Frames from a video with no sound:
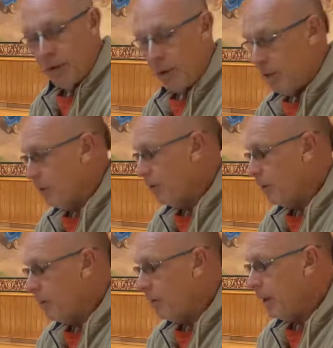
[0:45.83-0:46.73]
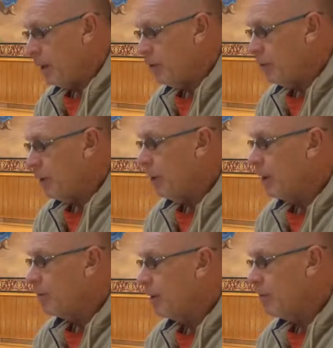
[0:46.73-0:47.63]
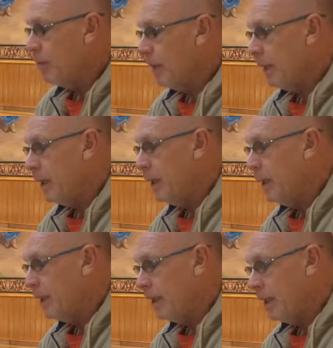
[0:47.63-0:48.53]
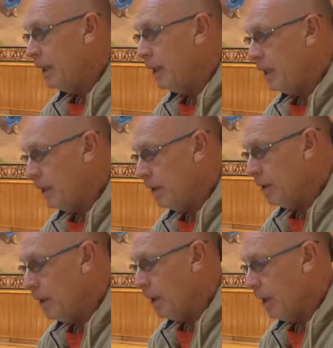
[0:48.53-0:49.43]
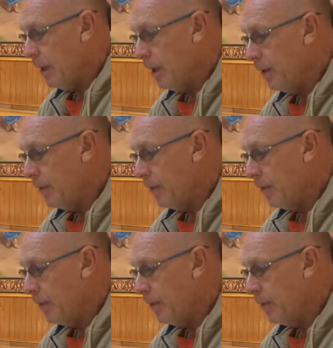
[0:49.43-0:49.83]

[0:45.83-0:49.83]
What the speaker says: Grace Srila Prabhupada Ki Jai.